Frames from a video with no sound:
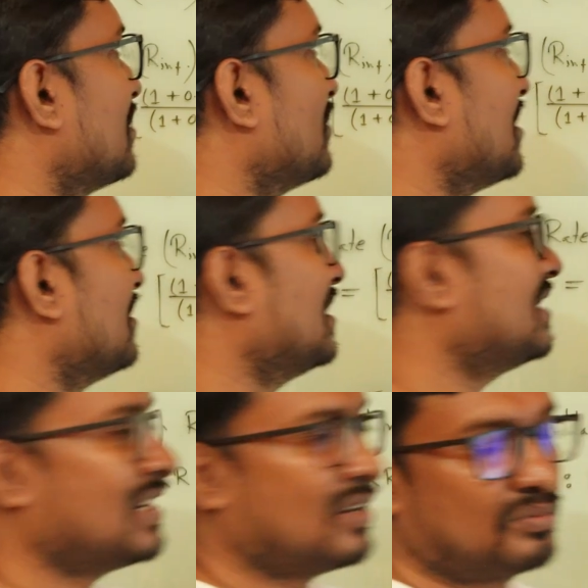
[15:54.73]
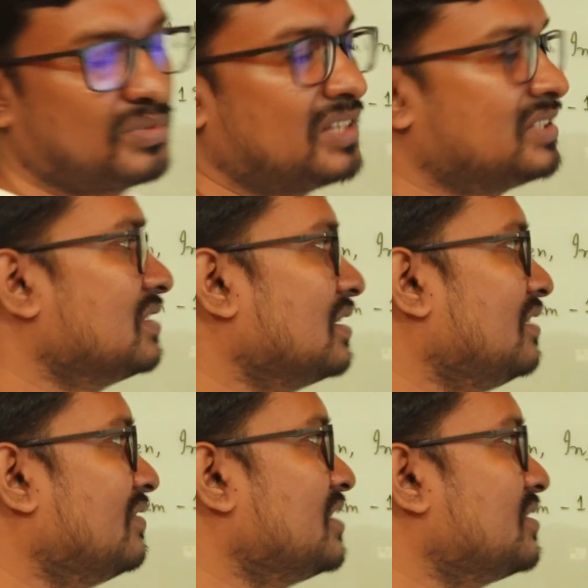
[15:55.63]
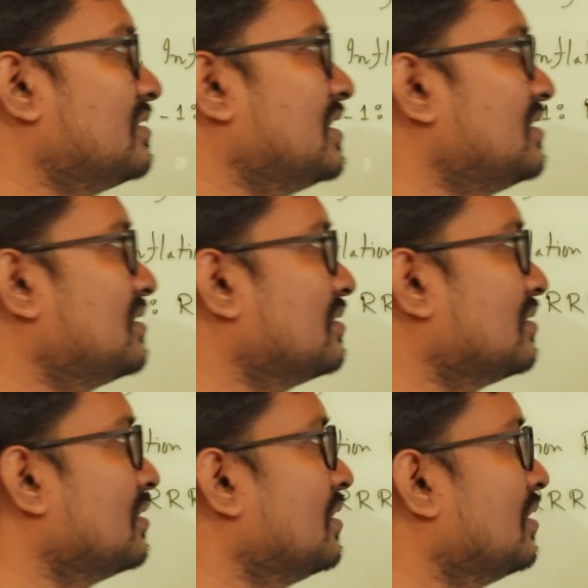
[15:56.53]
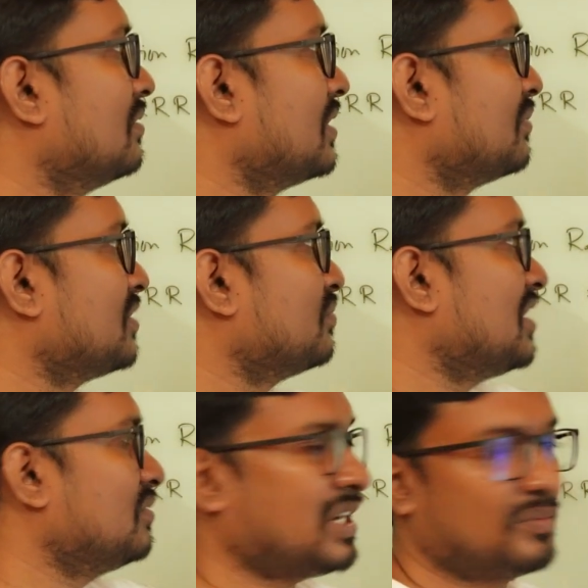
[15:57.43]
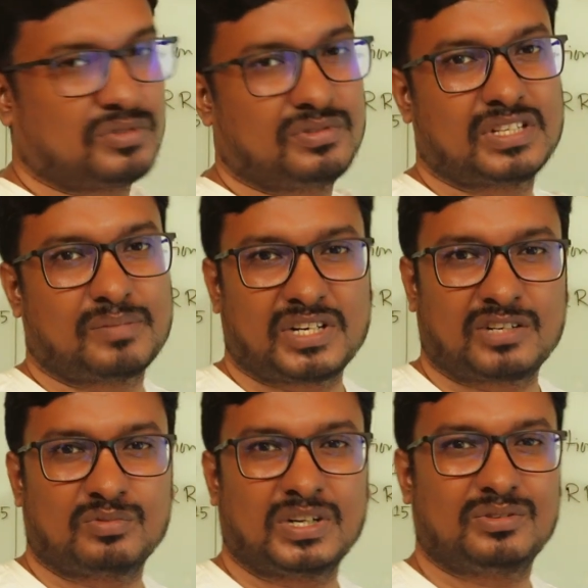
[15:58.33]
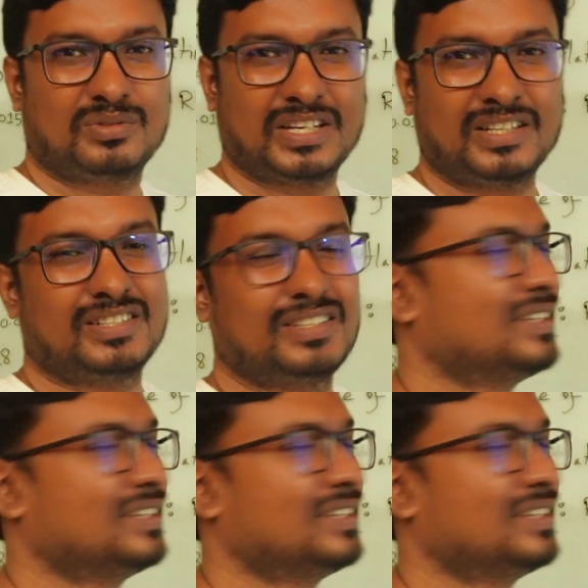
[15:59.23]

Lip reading: nominal rate and 1 plus inflation rate. So from this part we have to subtract 1 to get